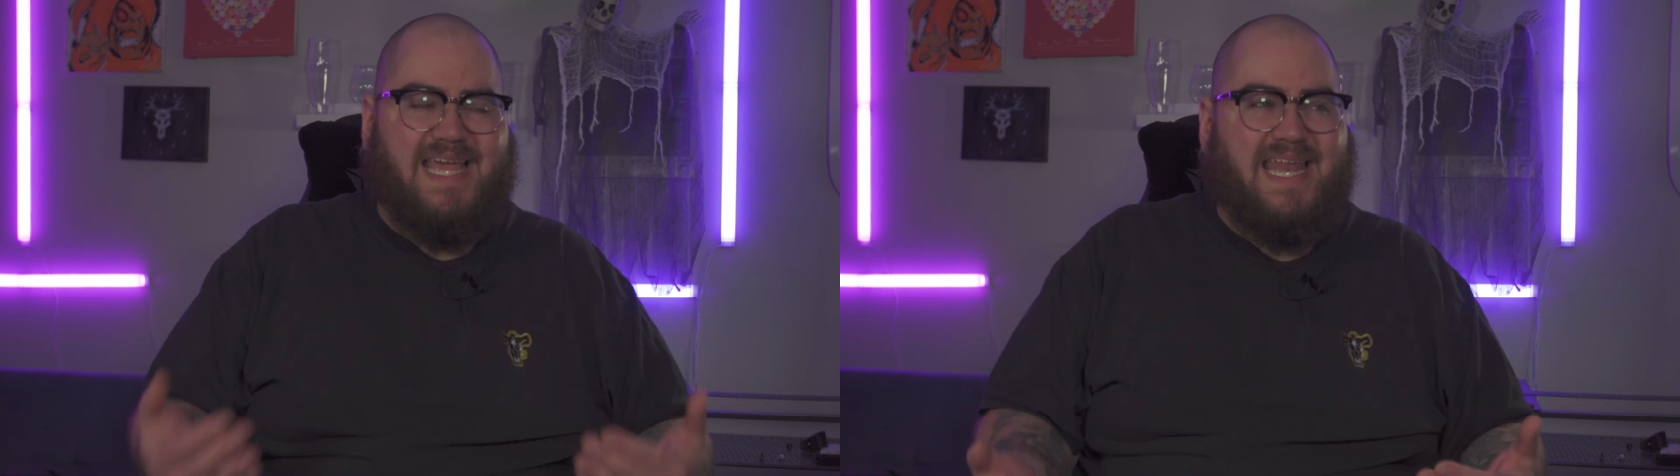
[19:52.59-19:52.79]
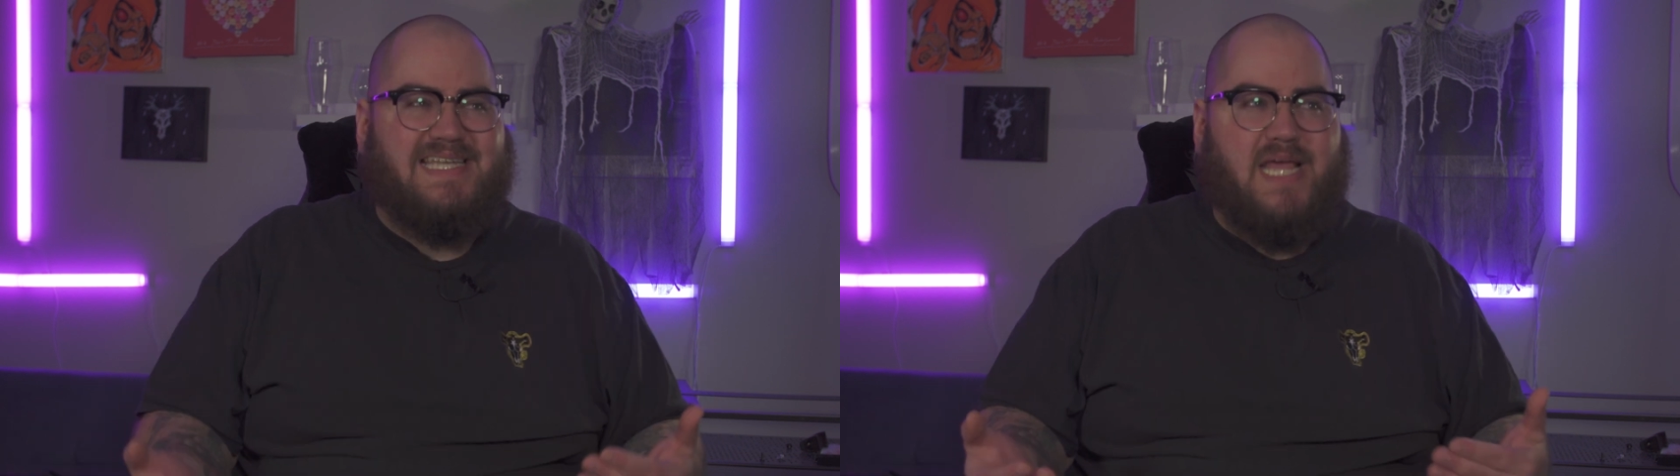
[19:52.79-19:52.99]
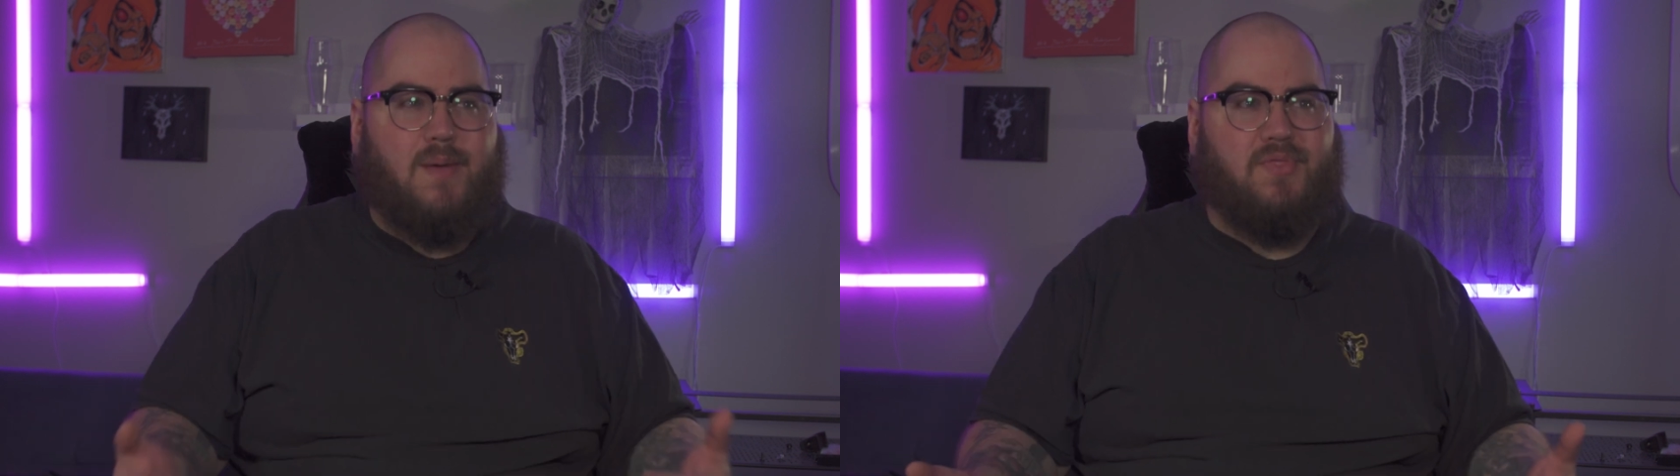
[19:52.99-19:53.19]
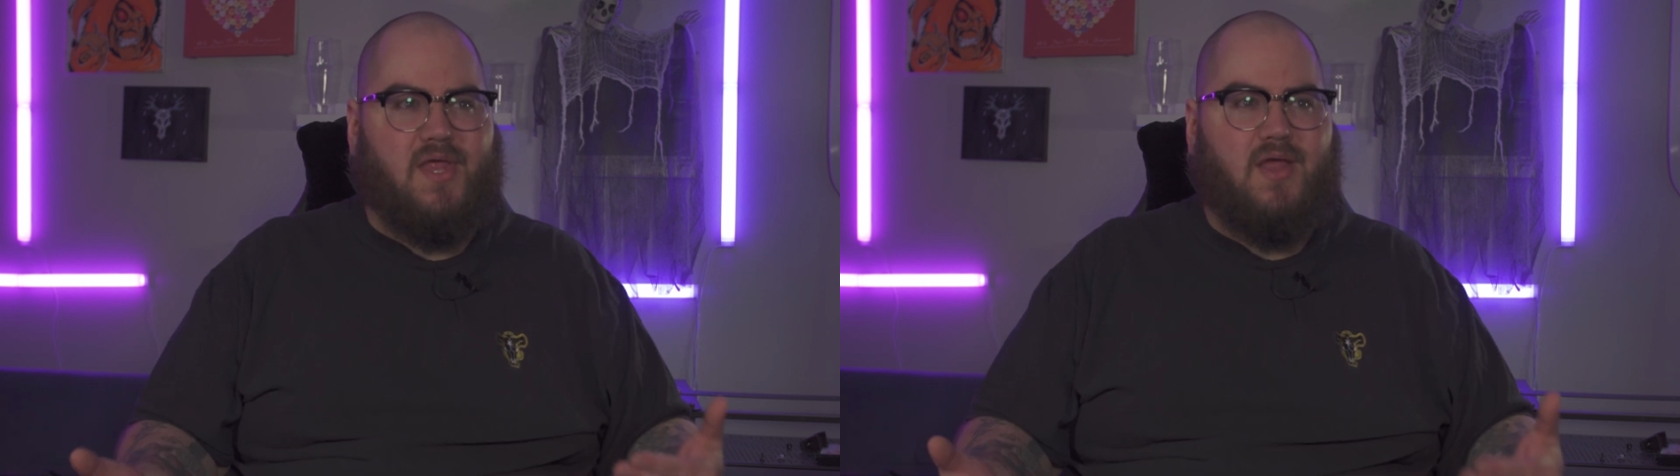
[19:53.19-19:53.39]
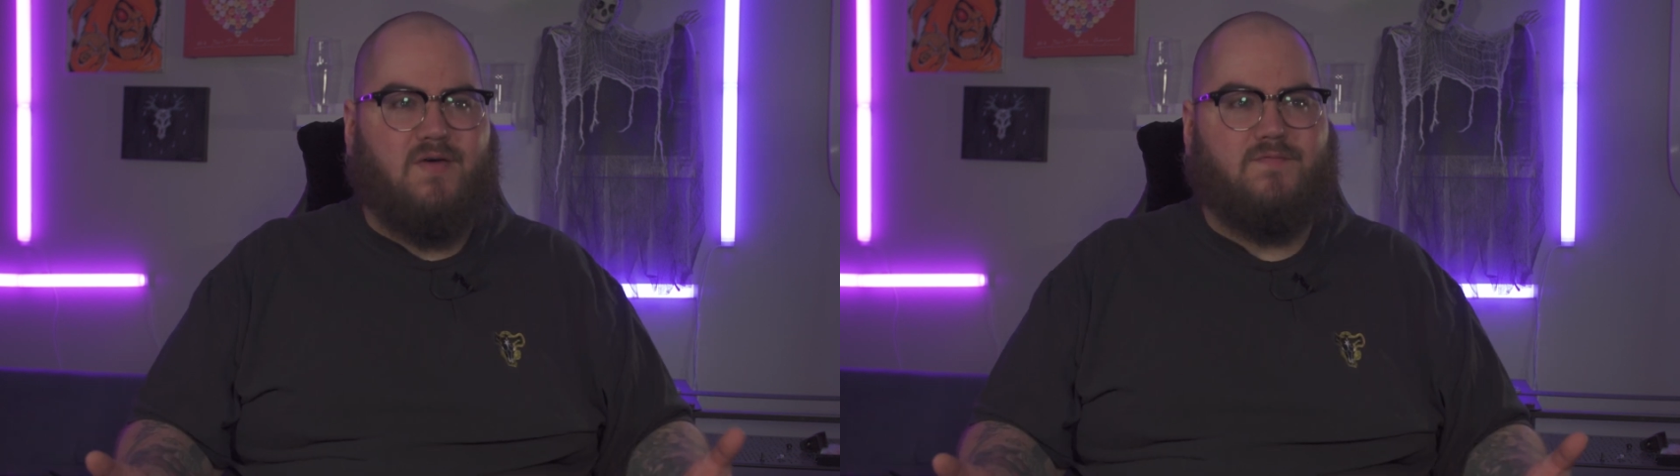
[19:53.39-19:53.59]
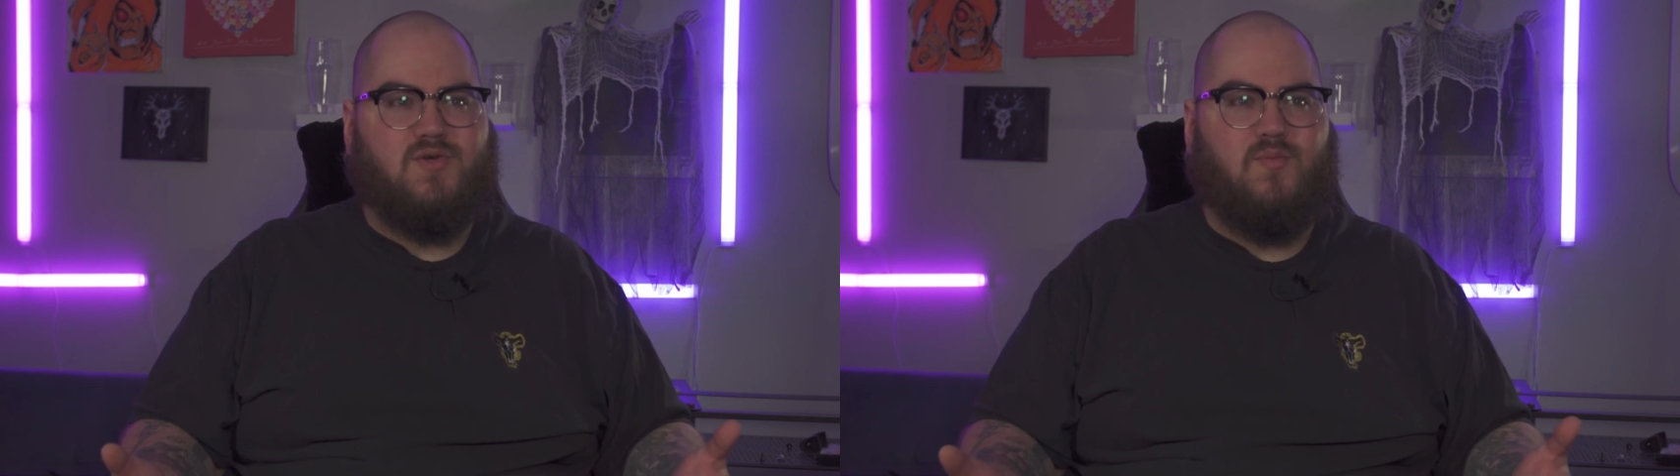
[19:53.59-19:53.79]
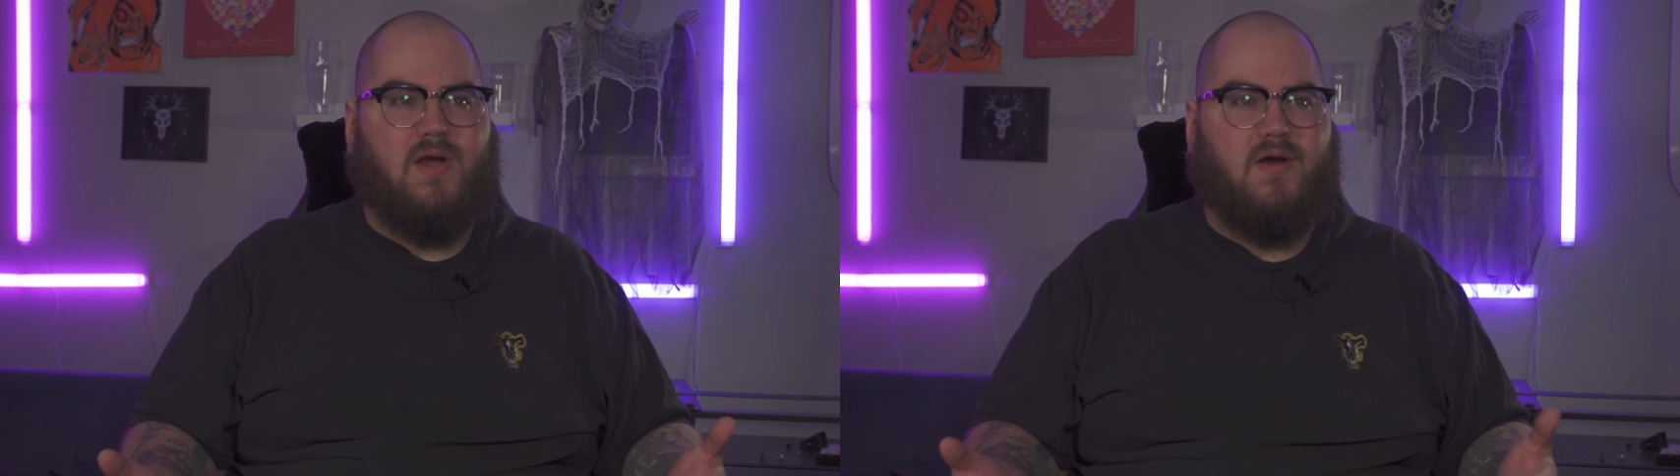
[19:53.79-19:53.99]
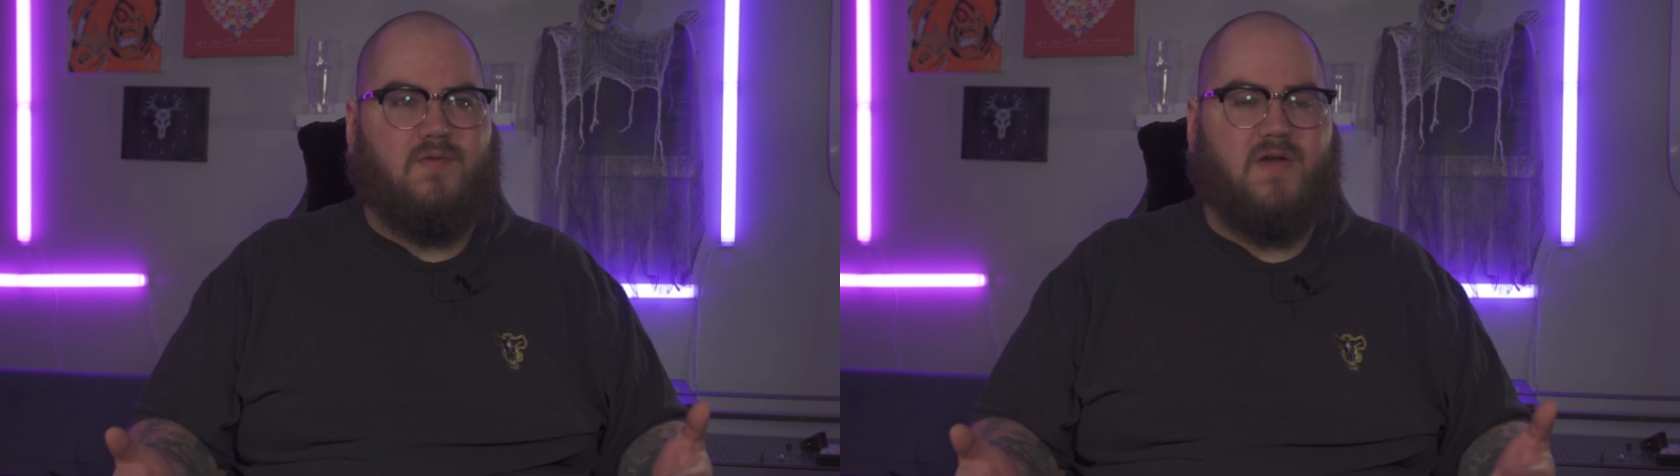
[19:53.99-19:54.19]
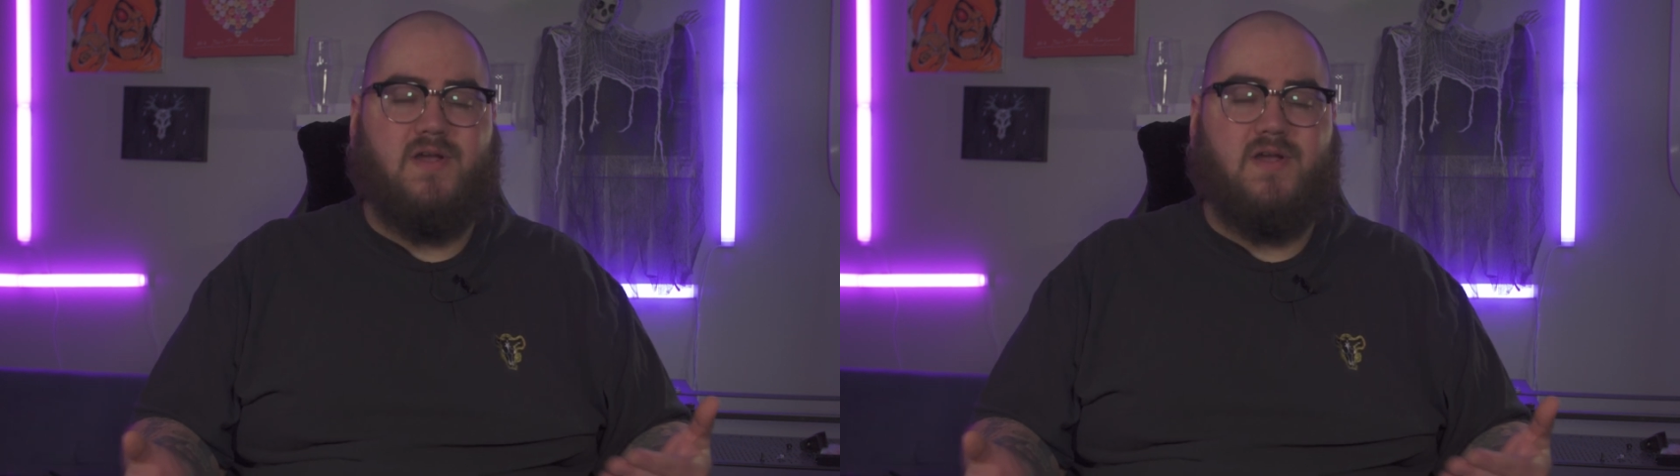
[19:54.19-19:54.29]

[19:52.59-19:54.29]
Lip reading: in-depth enough to where there